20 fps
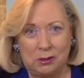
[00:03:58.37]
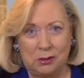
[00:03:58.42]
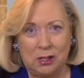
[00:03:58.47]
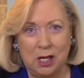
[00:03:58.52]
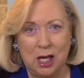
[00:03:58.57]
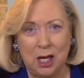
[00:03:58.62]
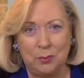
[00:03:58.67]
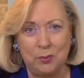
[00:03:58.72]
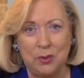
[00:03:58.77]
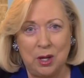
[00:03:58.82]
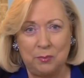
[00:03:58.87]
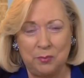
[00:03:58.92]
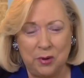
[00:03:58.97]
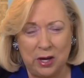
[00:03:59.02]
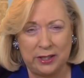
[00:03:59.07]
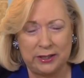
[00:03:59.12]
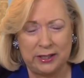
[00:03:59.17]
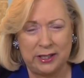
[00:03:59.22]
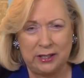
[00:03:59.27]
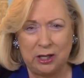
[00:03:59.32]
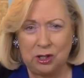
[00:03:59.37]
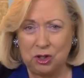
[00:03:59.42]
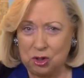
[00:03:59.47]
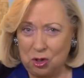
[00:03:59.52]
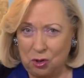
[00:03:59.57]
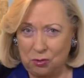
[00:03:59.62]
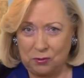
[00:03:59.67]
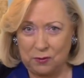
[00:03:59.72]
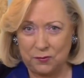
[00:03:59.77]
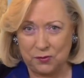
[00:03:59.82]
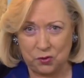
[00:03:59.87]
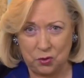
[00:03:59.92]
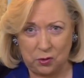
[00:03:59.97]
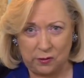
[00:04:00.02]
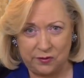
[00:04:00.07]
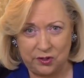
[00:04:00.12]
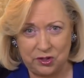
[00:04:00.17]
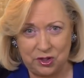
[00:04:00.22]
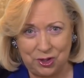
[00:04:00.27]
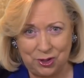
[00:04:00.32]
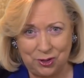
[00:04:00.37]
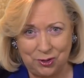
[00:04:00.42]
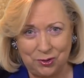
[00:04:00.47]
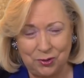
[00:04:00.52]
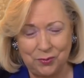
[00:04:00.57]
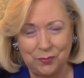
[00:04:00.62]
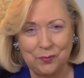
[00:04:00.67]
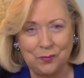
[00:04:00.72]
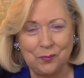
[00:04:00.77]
come upon it, a yoke of servitude.